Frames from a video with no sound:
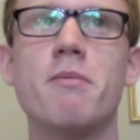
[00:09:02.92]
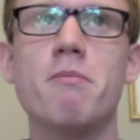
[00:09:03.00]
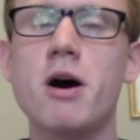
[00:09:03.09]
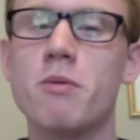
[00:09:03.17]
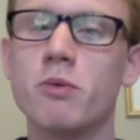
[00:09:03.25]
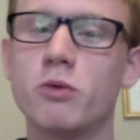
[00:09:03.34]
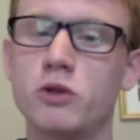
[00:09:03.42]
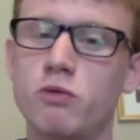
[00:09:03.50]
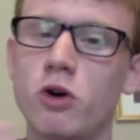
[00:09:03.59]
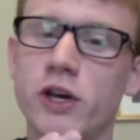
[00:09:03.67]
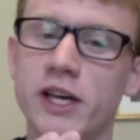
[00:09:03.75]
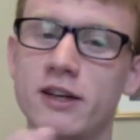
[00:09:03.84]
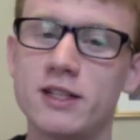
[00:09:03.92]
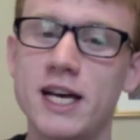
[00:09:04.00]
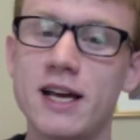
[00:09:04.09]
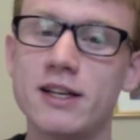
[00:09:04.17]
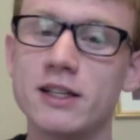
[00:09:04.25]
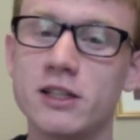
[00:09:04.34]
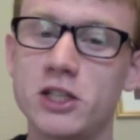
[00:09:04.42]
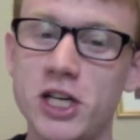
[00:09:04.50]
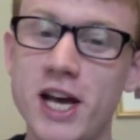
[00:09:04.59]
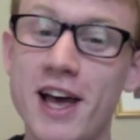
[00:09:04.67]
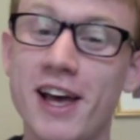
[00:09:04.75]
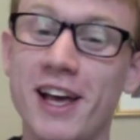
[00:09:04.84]
mum was rocking dead in the
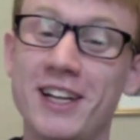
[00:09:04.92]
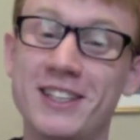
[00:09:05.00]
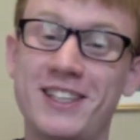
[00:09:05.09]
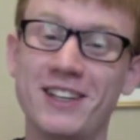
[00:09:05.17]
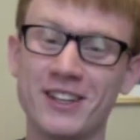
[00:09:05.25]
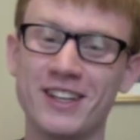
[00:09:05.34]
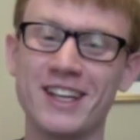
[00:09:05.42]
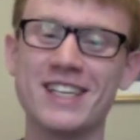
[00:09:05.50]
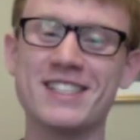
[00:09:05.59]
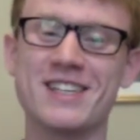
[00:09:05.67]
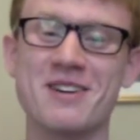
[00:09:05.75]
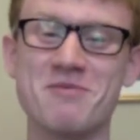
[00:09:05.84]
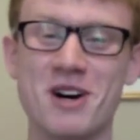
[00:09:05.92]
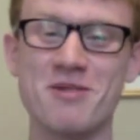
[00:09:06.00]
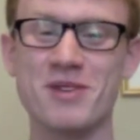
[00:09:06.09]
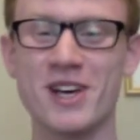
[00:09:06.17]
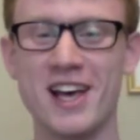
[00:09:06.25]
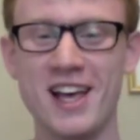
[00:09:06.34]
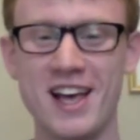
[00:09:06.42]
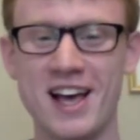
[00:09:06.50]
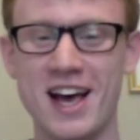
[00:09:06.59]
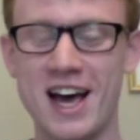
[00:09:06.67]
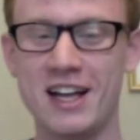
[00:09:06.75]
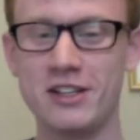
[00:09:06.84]
chair until the lights come up,
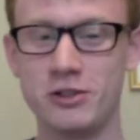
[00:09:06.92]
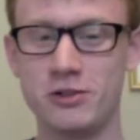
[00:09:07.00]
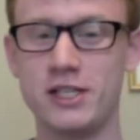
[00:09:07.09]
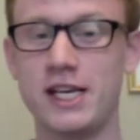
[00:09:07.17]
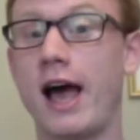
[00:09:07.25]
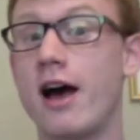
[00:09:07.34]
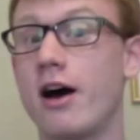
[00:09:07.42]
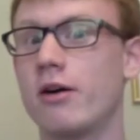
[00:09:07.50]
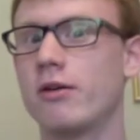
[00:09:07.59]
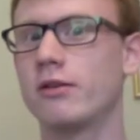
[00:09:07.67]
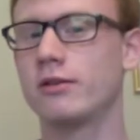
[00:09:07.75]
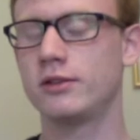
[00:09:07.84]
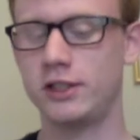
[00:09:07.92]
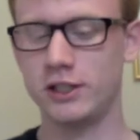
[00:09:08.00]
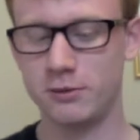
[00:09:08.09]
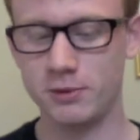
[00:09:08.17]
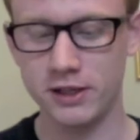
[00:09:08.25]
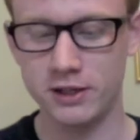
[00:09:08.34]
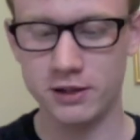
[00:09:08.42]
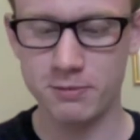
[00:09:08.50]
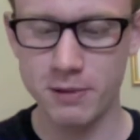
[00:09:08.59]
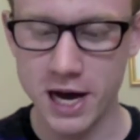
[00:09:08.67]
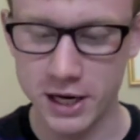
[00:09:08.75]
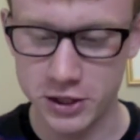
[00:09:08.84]
and you see how she has been
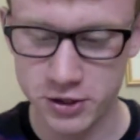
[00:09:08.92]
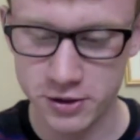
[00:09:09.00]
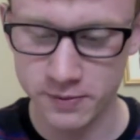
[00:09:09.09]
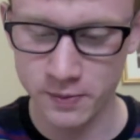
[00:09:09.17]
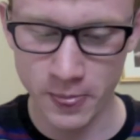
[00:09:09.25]
dispatched.